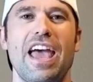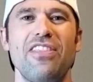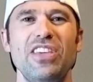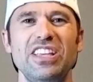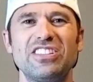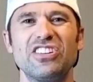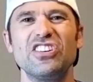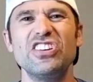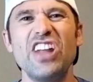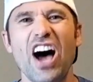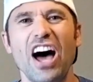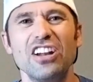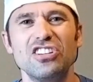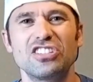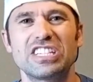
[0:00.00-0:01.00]
And these are
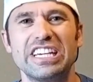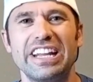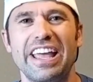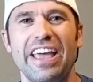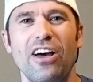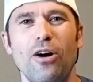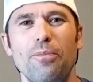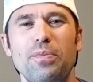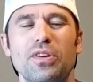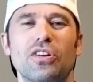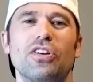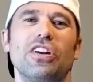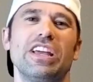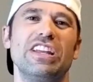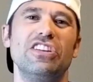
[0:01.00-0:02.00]
not just gonna help
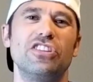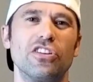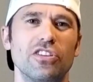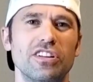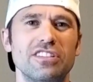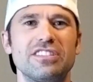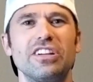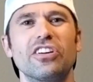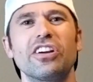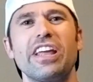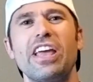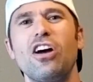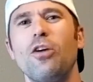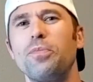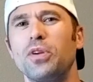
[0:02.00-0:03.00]
your endurance, they're
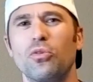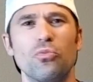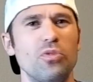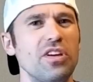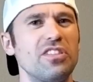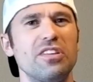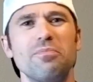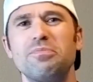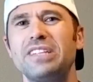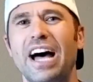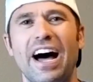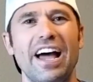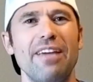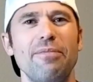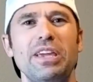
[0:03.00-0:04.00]
gonna help your rhythm,
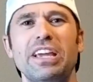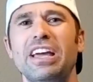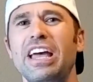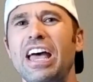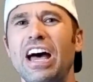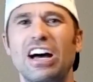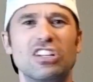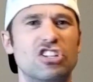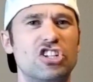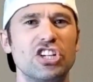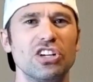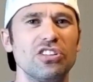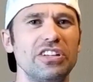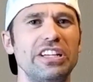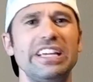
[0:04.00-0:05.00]
timing,
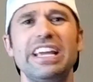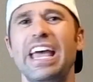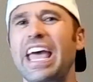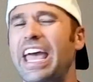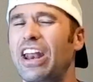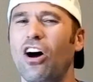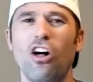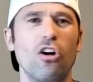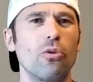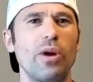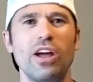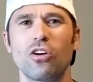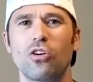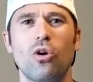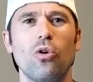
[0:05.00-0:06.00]
agility, and all
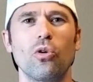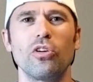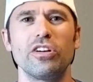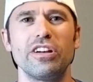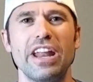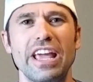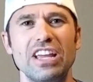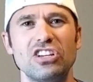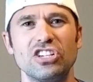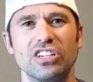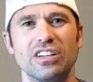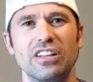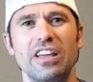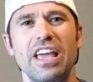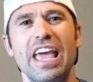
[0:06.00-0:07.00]
around
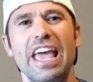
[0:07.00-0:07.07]
coordination.